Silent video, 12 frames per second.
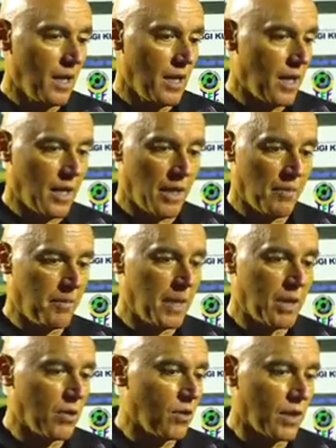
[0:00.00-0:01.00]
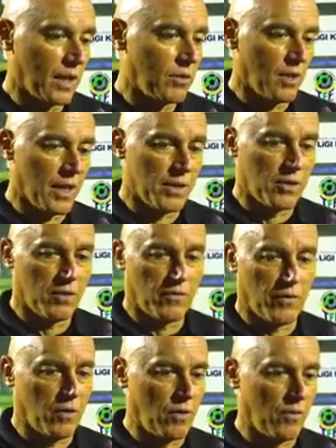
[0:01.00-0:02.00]
And big
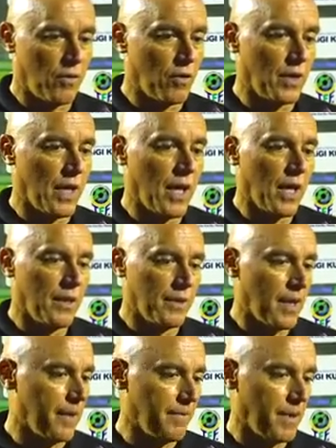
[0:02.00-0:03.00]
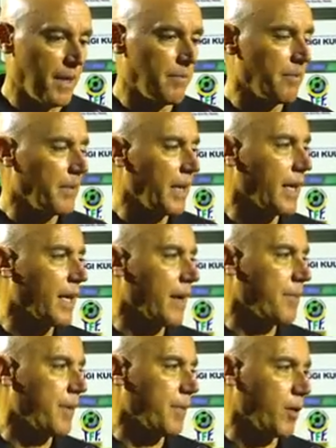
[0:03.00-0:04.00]
congratulations for them. I'm very
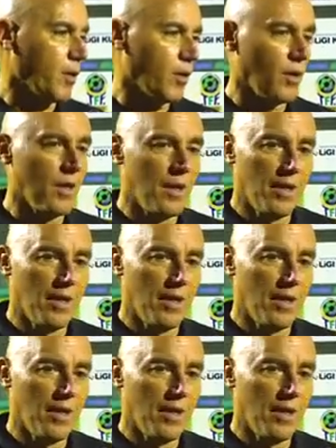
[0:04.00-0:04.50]
happy for